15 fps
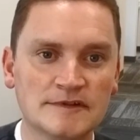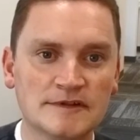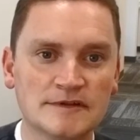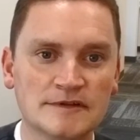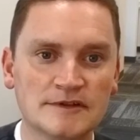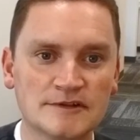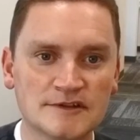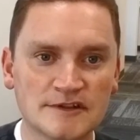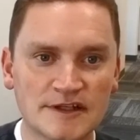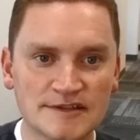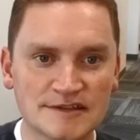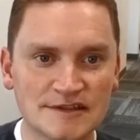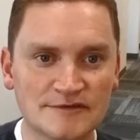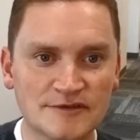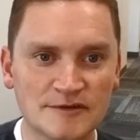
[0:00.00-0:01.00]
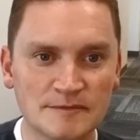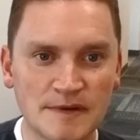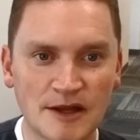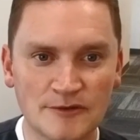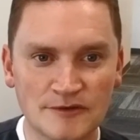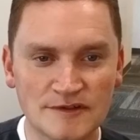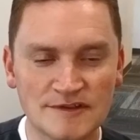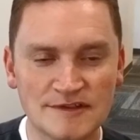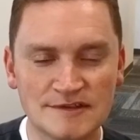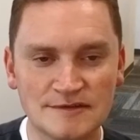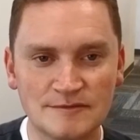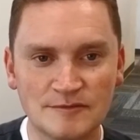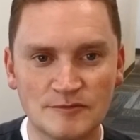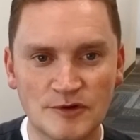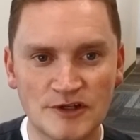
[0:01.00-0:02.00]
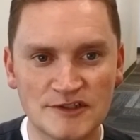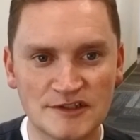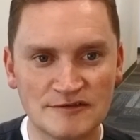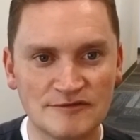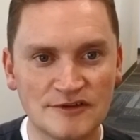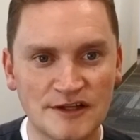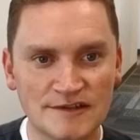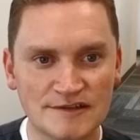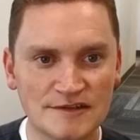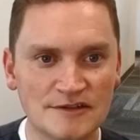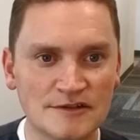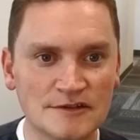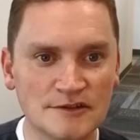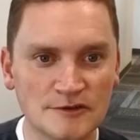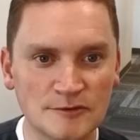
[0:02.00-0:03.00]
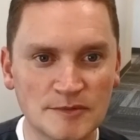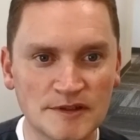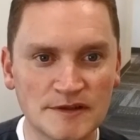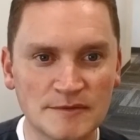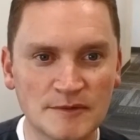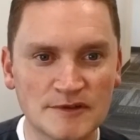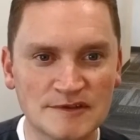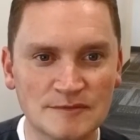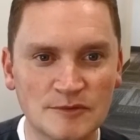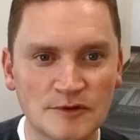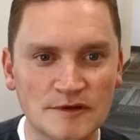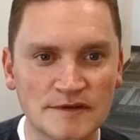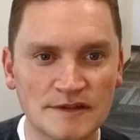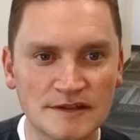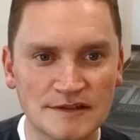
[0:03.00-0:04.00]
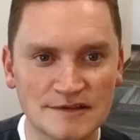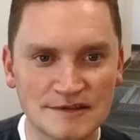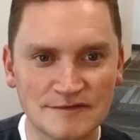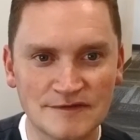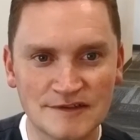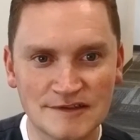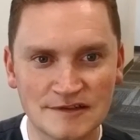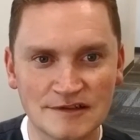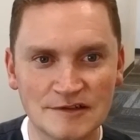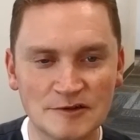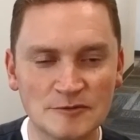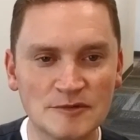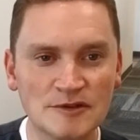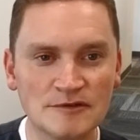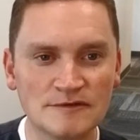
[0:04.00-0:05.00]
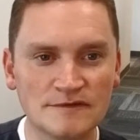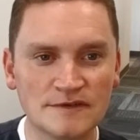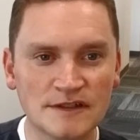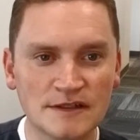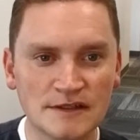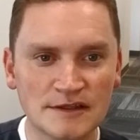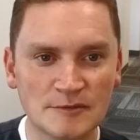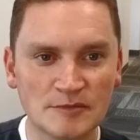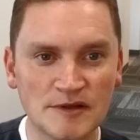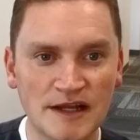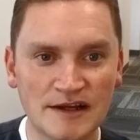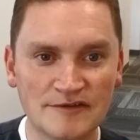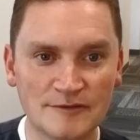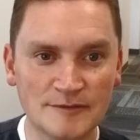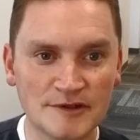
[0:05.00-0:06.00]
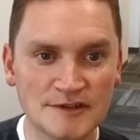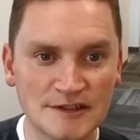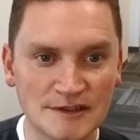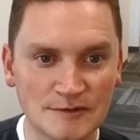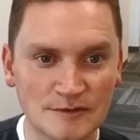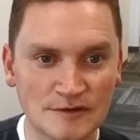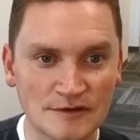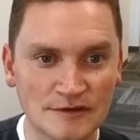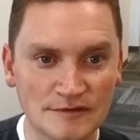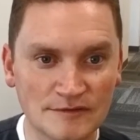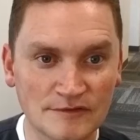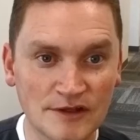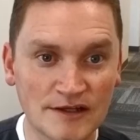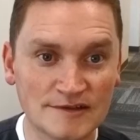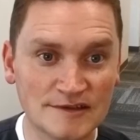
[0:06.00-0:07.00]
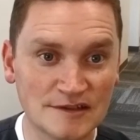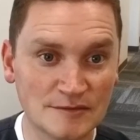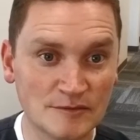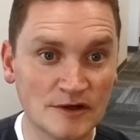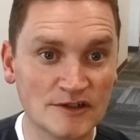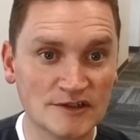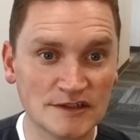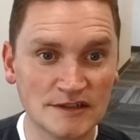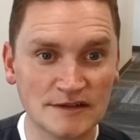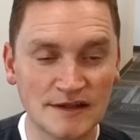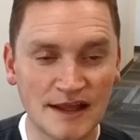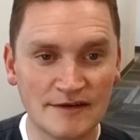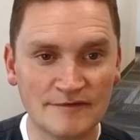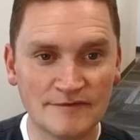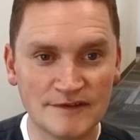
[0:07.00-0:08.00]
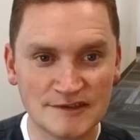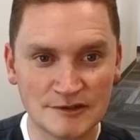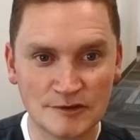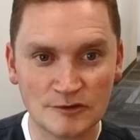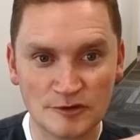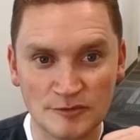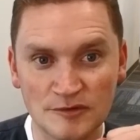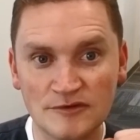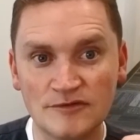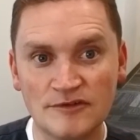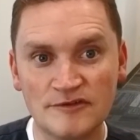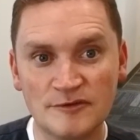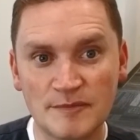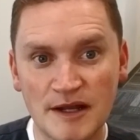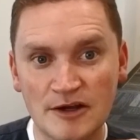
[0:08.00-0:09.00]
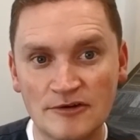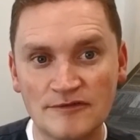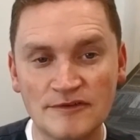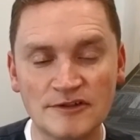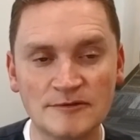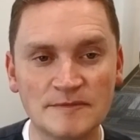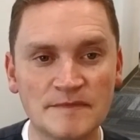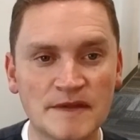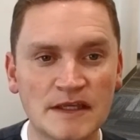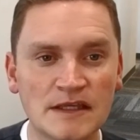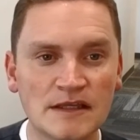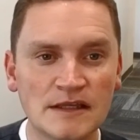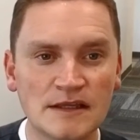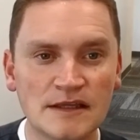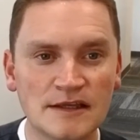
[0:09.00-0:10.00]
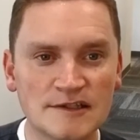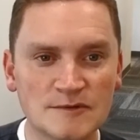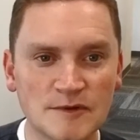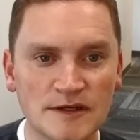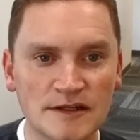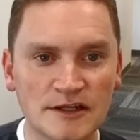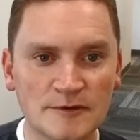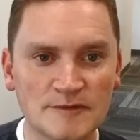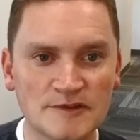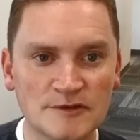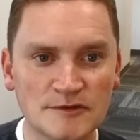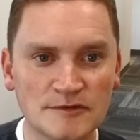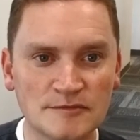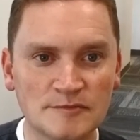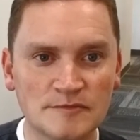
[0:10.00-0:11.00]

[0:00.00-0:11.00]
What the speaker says: There's lots of different mouth rinses and brushing and flossing that you can do, but the most important thing is to physically remove the plaque from your teeth with the flossing and brushing, and that physical removal of the biofilm is what helps you